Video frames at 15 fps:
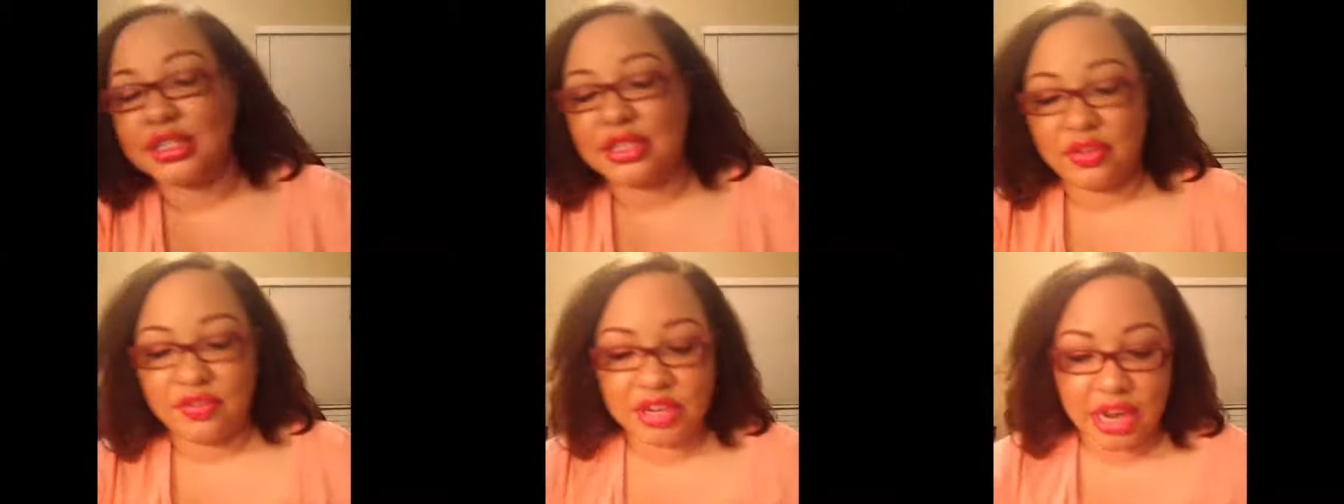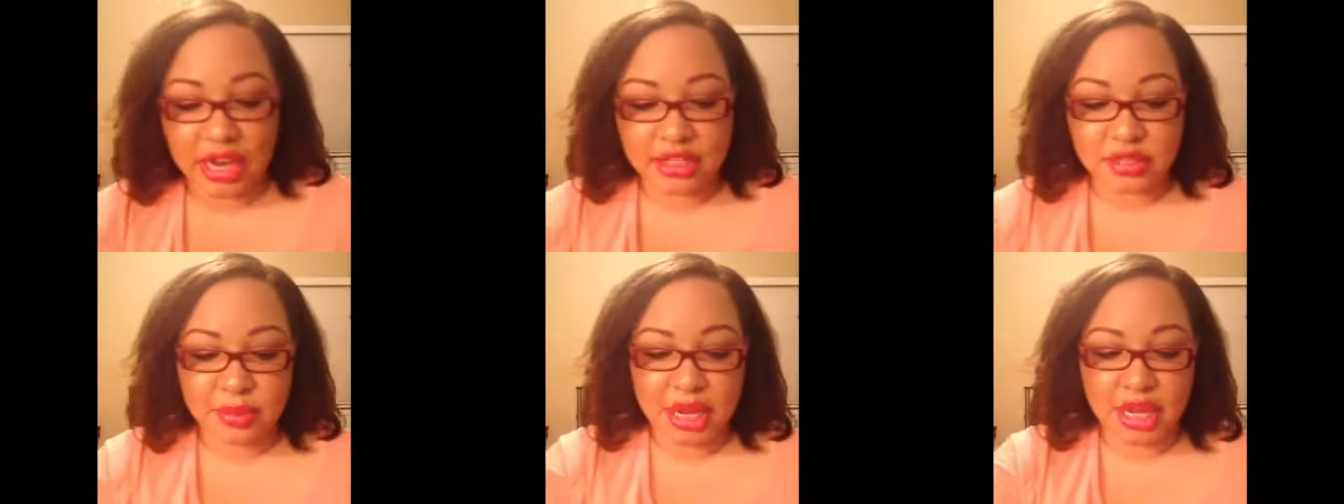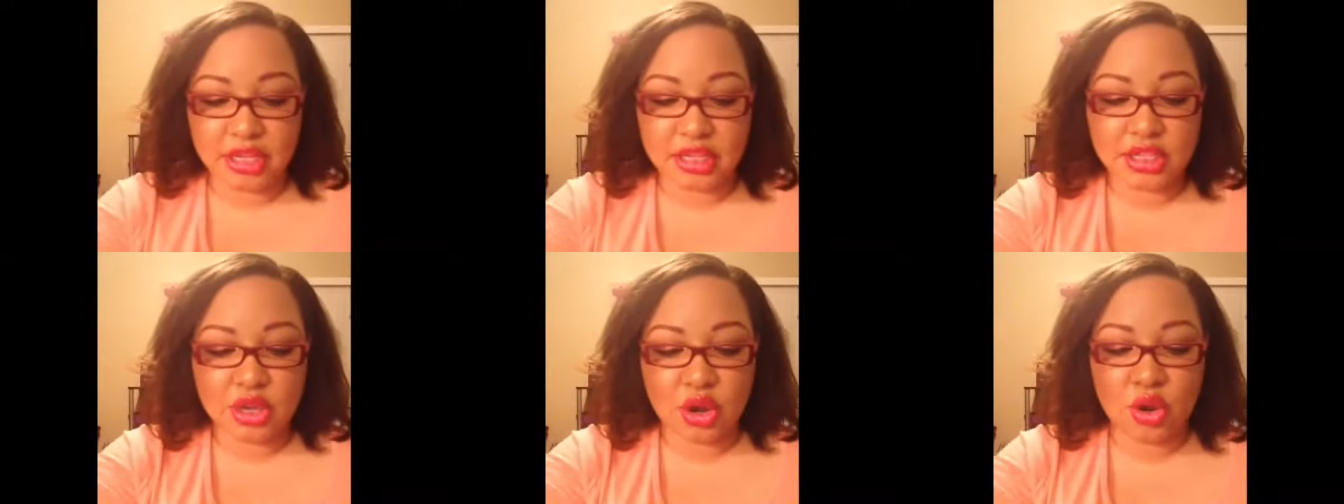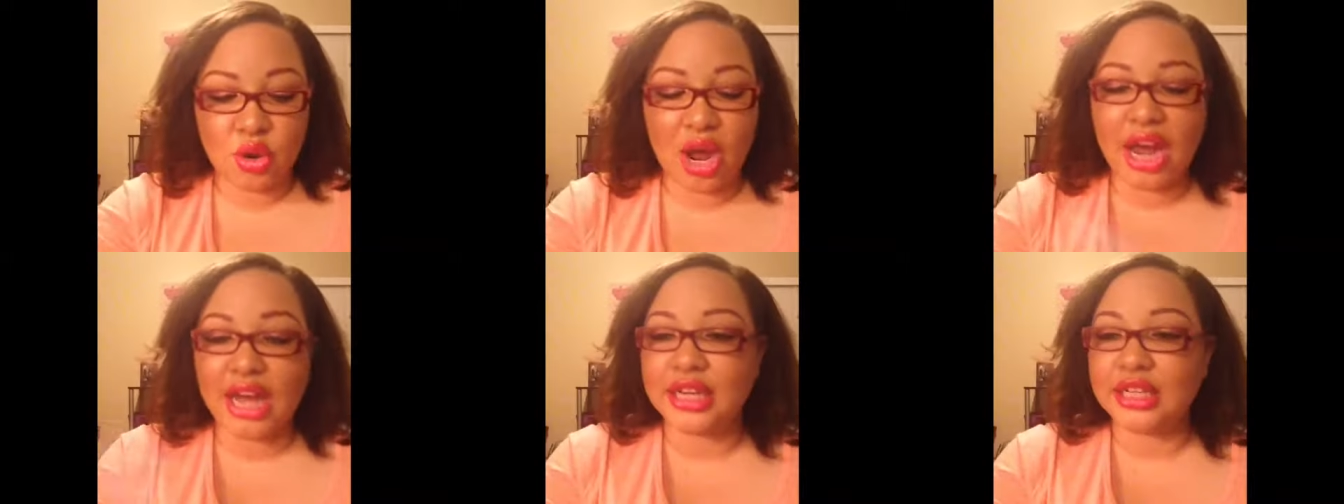CVS bucks.
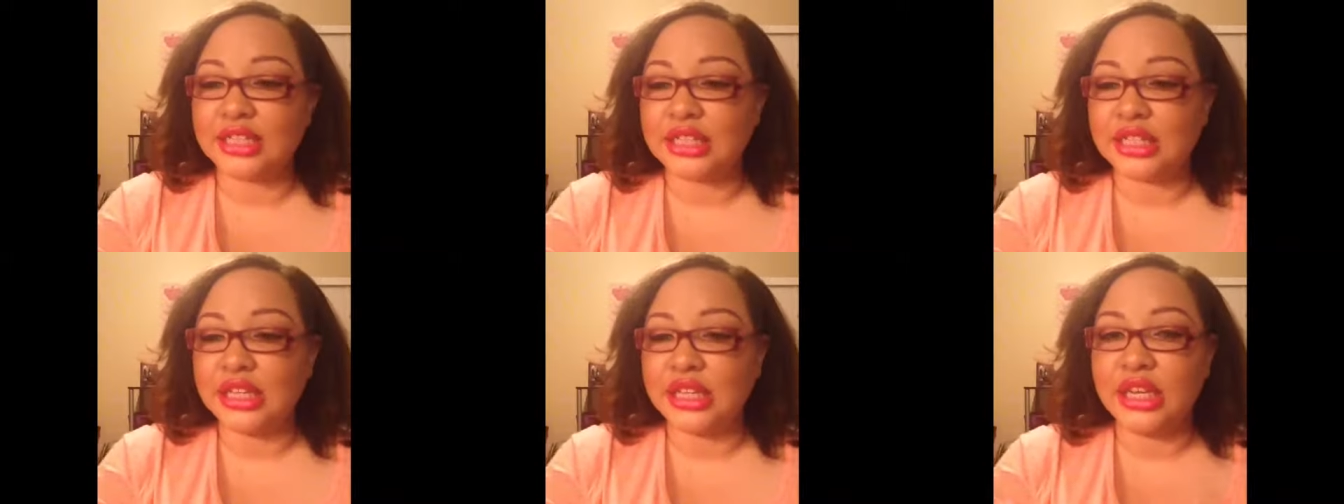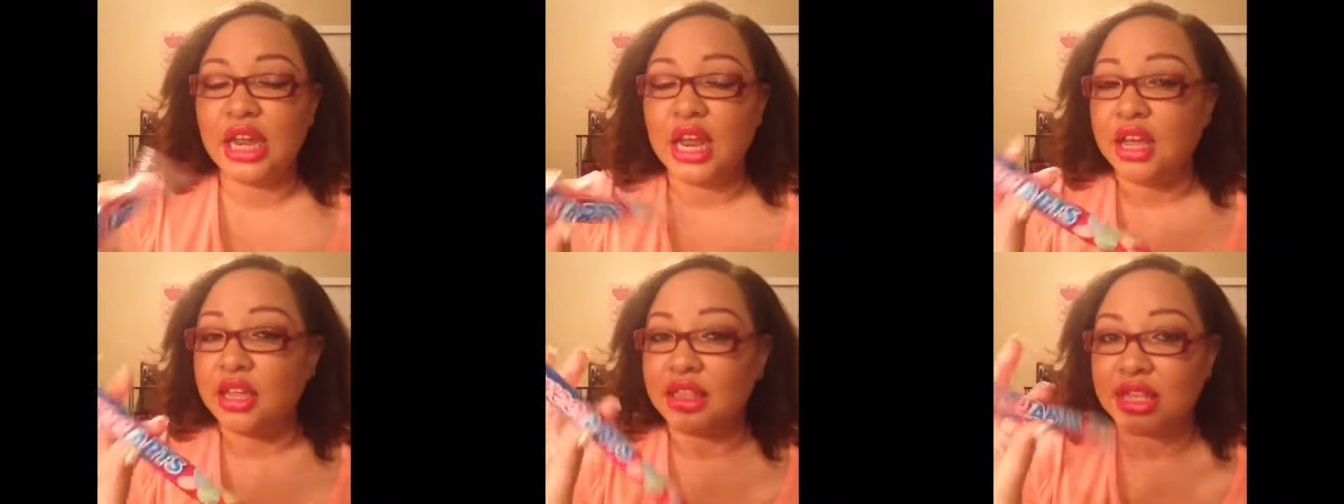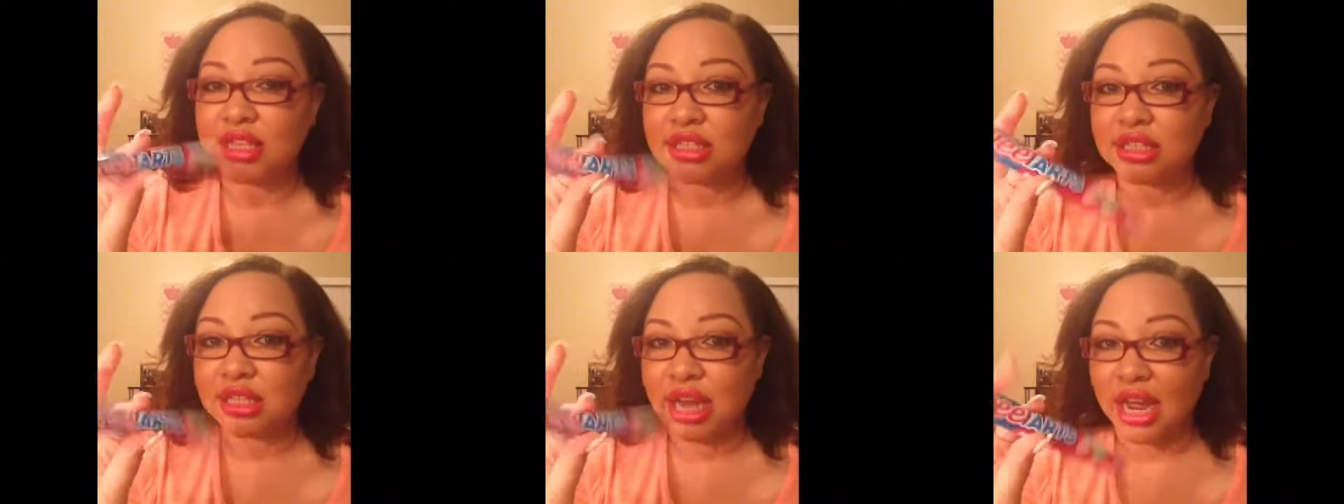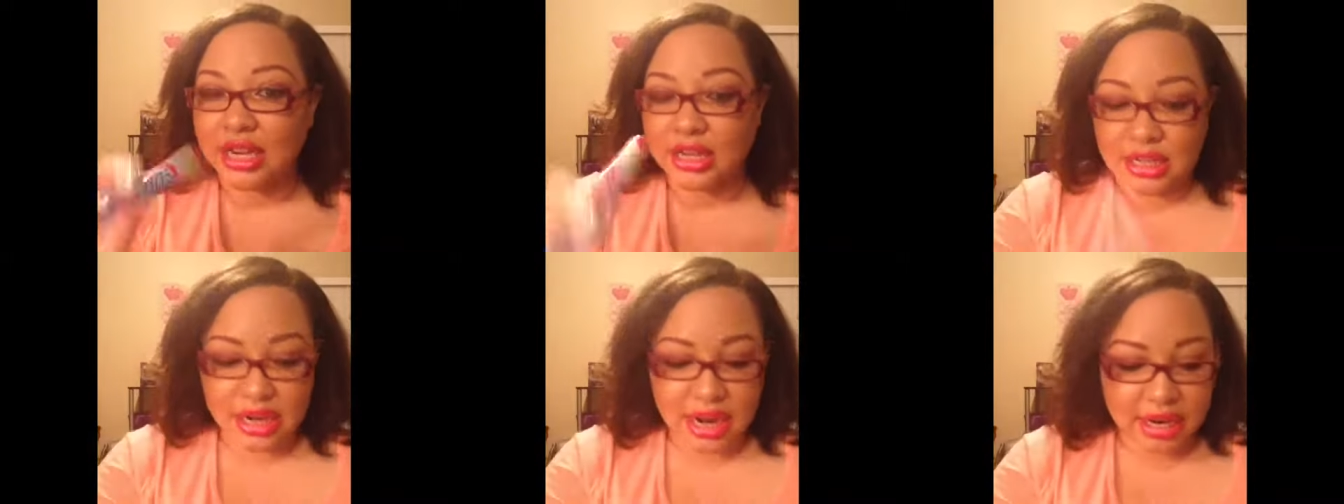So honestly, this
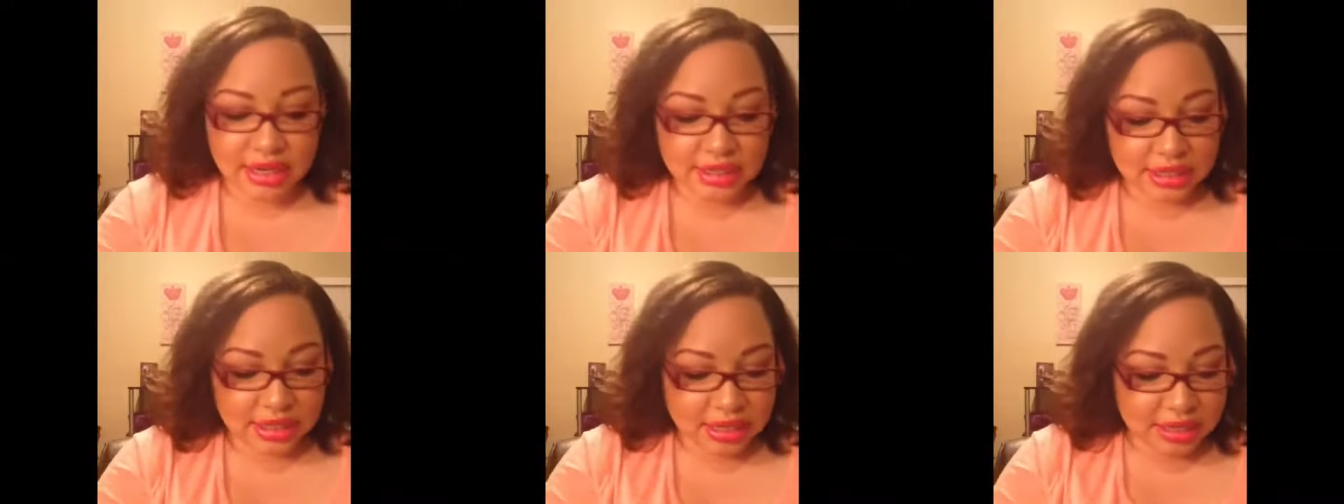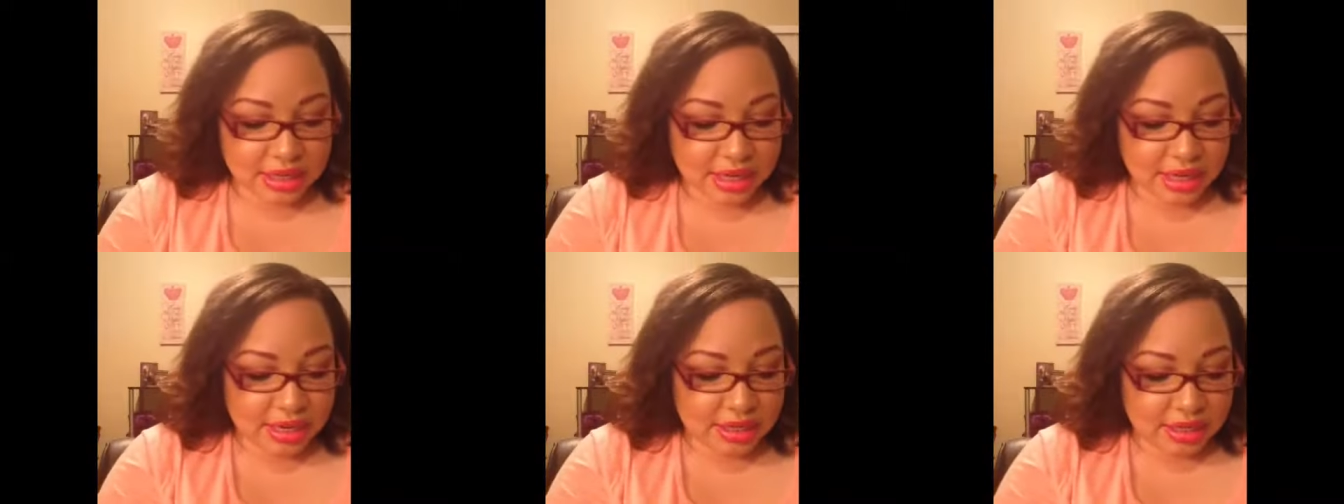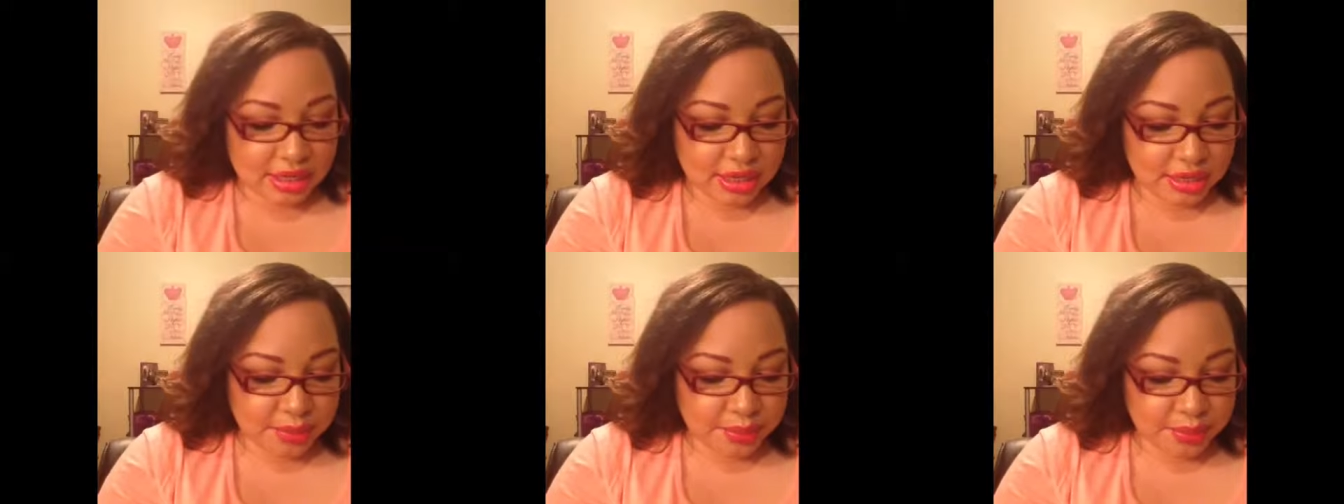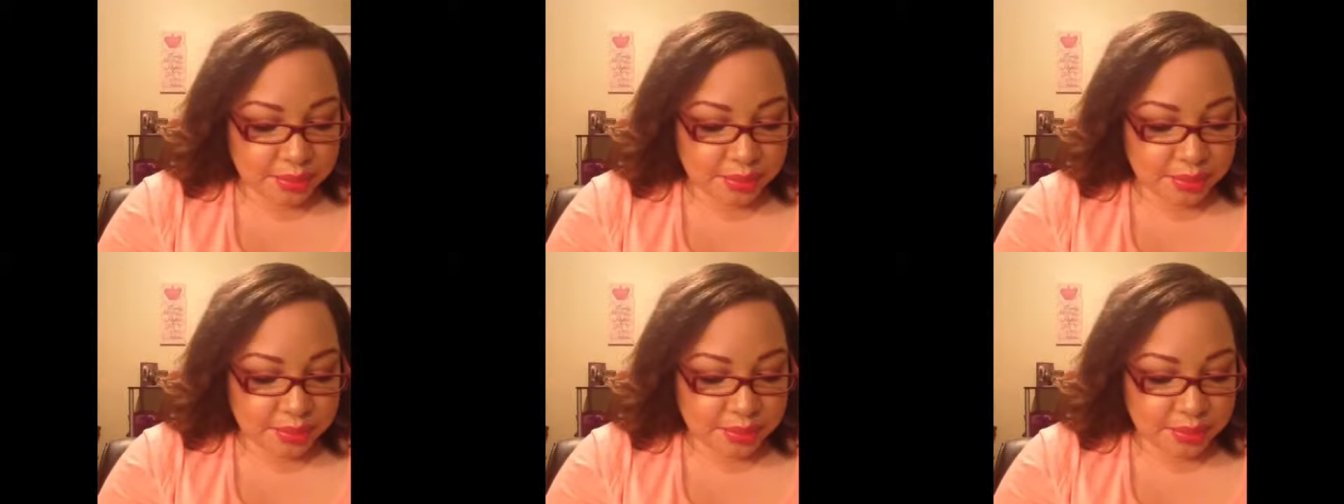99 cent candy